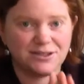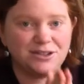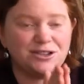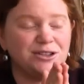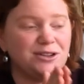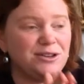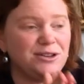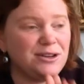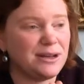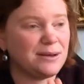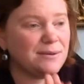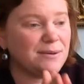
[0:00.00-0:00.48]

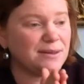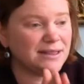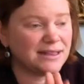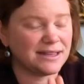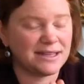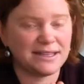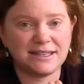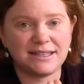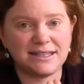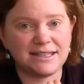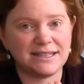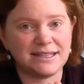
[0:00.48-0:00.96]
shooting with
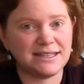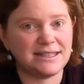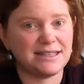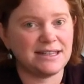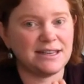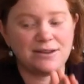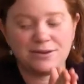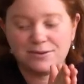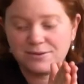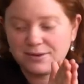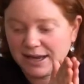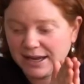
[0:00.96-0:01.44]
lenses
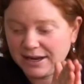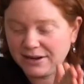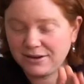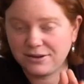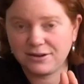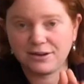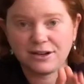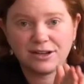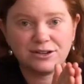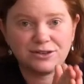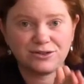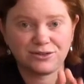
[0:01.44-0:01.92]
that you
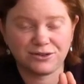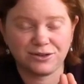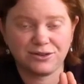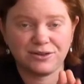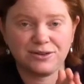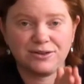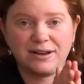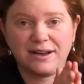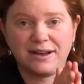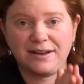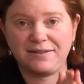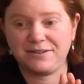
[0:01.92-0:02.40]
cannot control
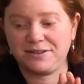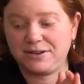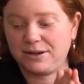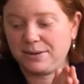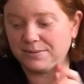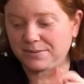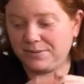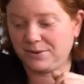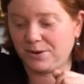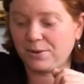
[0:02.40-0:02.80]
your f-stop